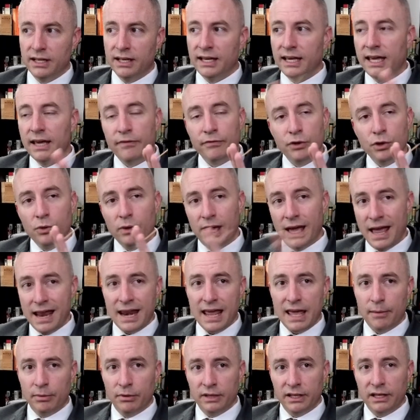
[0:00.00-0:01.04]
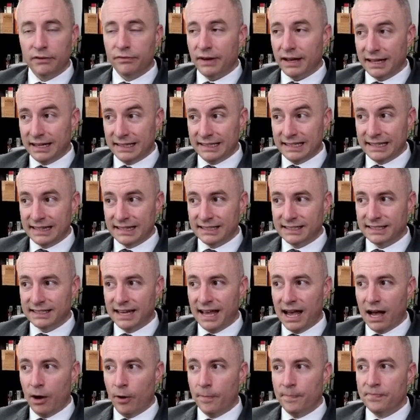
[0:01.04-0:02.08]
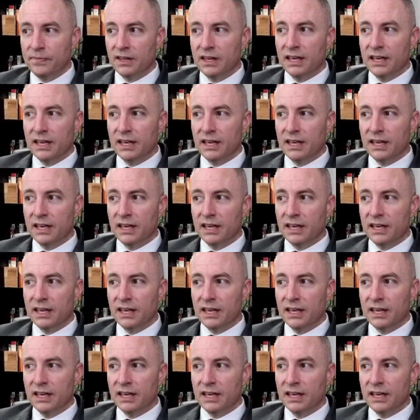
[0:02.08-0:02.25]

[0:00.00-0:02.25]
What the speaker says: If you enable it, if I click this now,